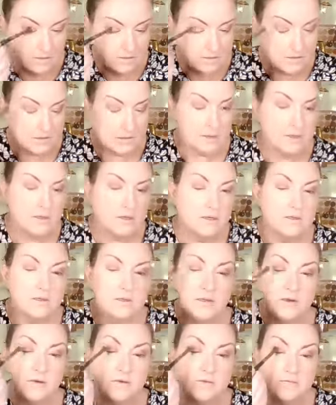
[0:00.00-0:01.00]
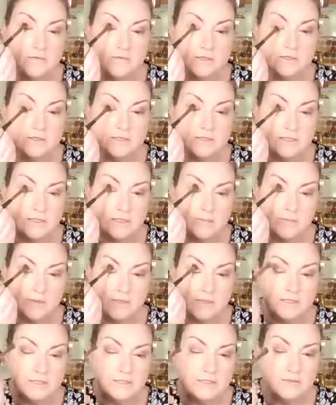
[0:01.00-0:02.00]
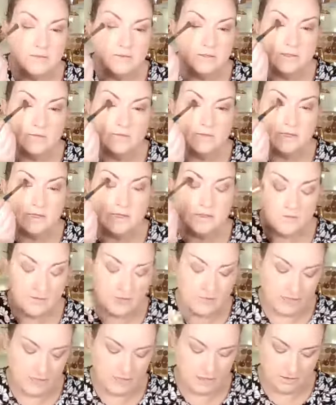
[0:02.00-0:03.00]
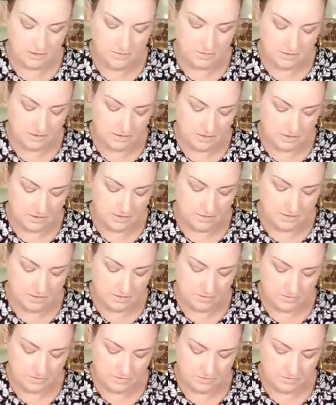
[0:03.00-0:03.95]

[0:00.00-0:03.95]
So I don't know if you can see that, but that just sort of gives that little halo in the middle.